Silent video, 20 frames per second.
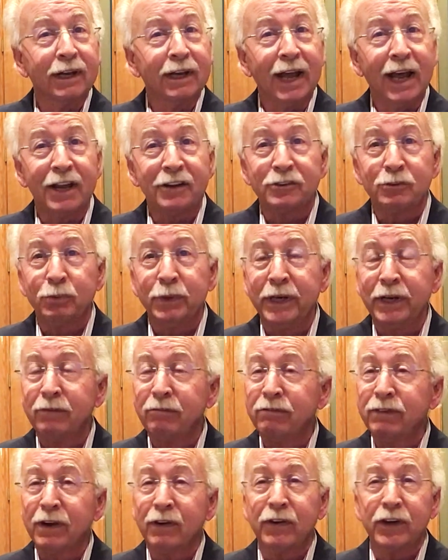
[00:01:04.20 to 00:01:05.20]
last week,
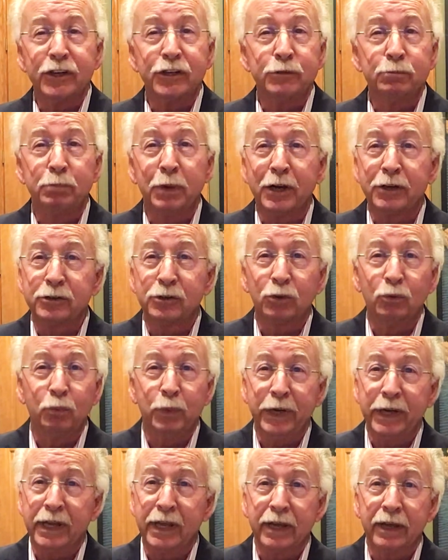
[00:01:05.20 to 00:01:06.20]
very special
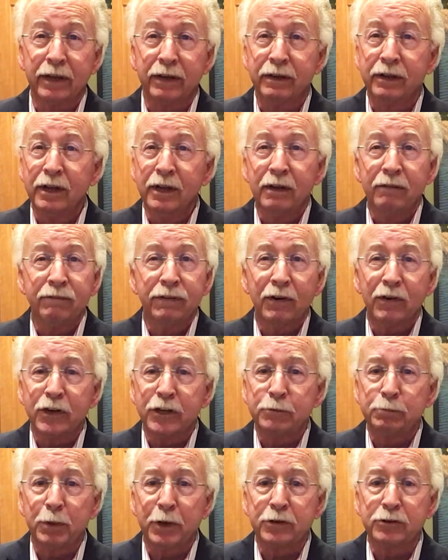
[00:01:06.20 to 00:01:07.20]
weekend, very
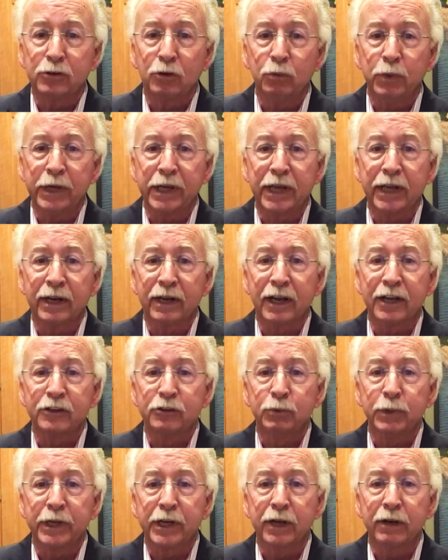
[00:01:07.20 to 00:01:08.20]
special weekend
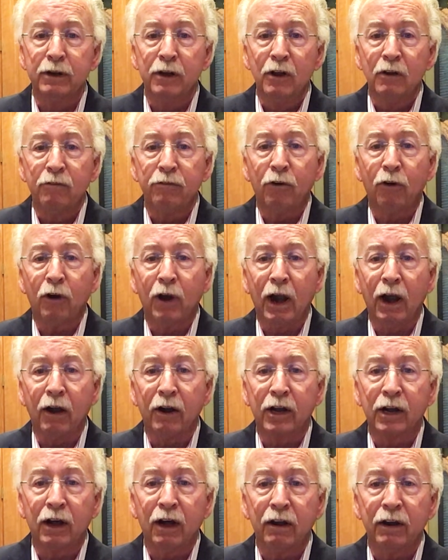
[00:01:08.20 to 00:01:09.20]
last weekend for our
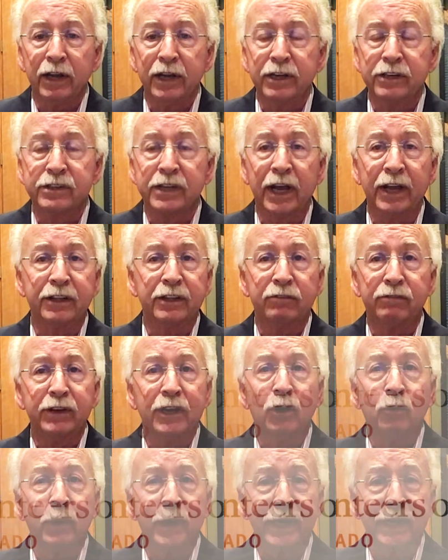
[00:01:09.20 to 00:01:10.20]
colleagues at the
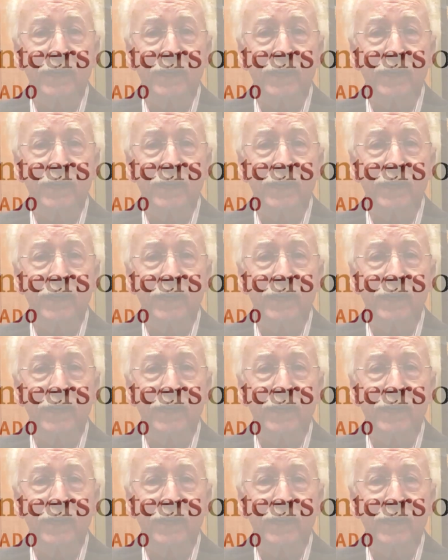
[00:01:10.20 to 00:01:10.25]
VOA